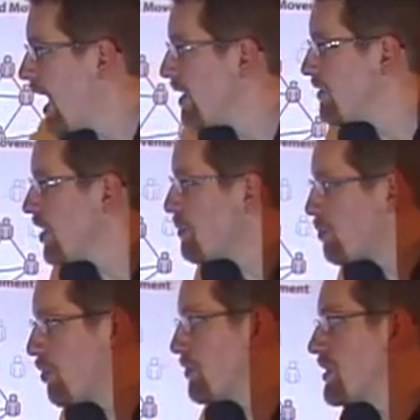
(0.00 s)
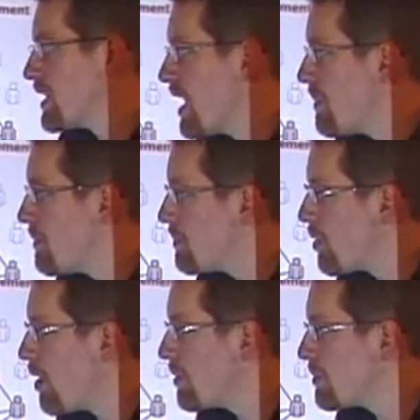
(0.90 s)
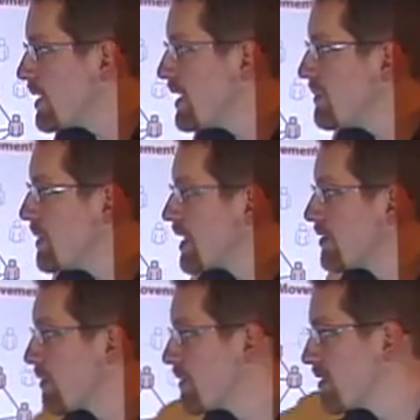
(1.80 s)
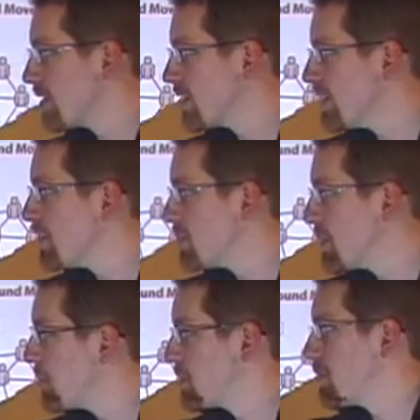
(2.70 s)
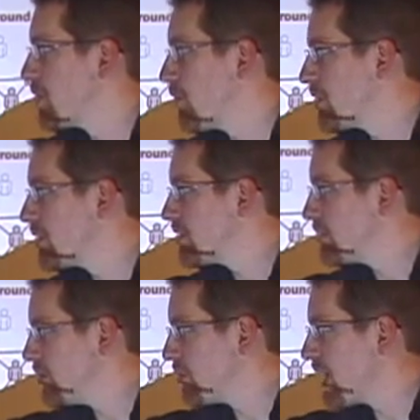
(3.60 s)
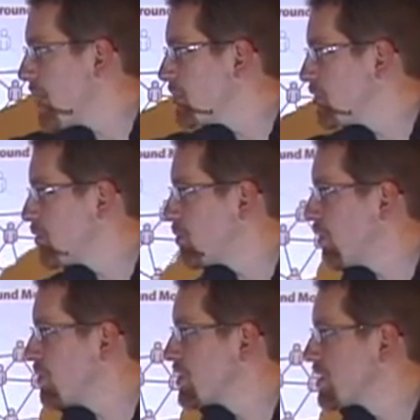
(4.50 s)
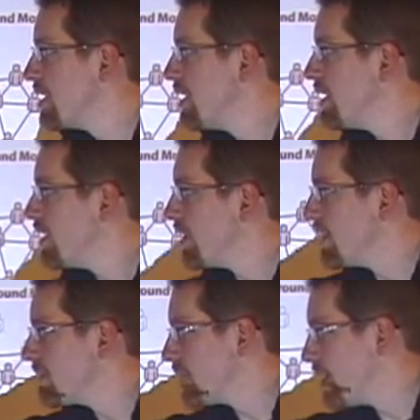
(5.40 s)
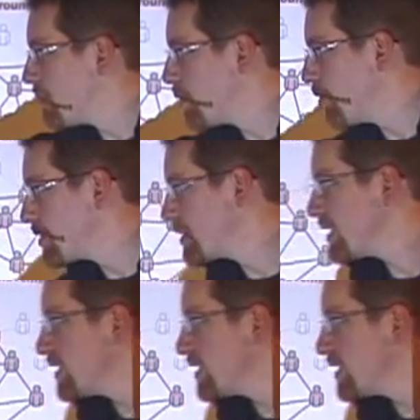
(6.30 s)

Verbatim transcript: has approached them probably because obviously these people don't know know them to approach. They've approached